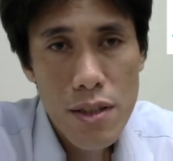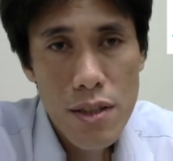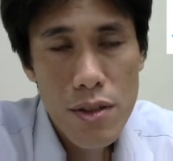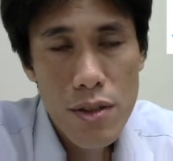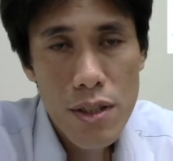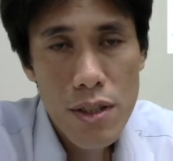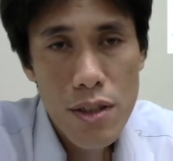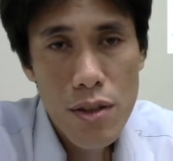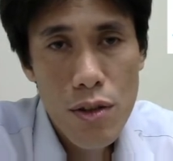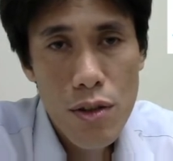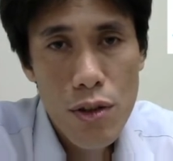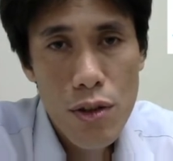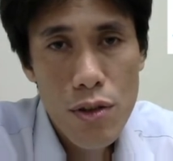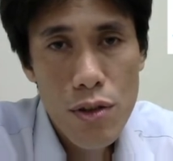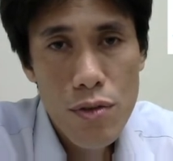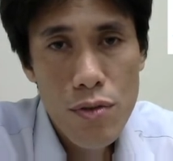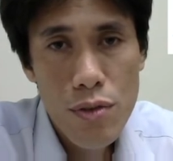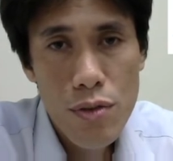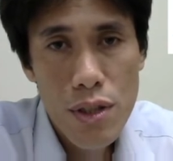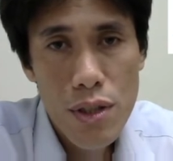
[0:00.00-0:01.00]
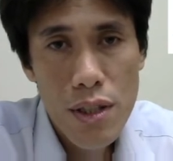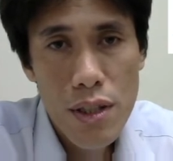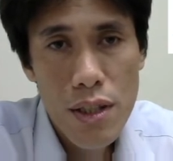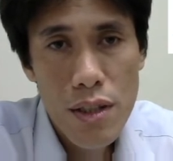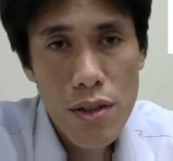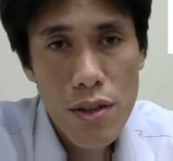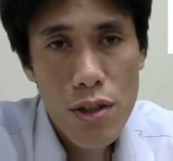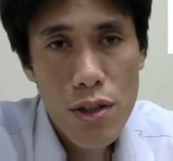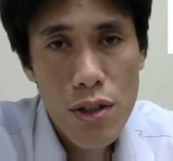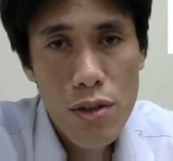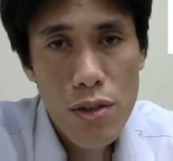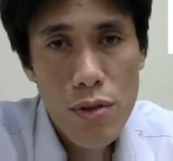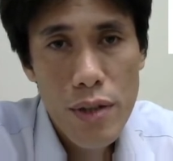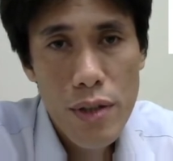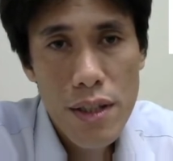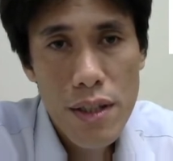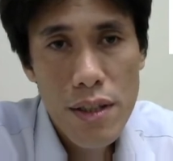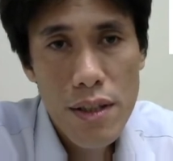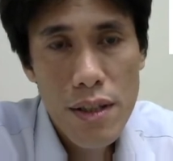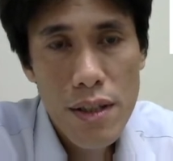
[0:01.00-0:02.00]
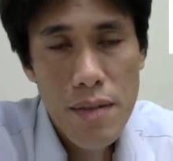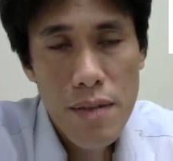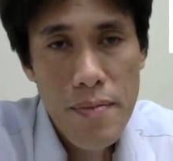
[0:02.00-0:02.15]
to eat cold food. In cold weather,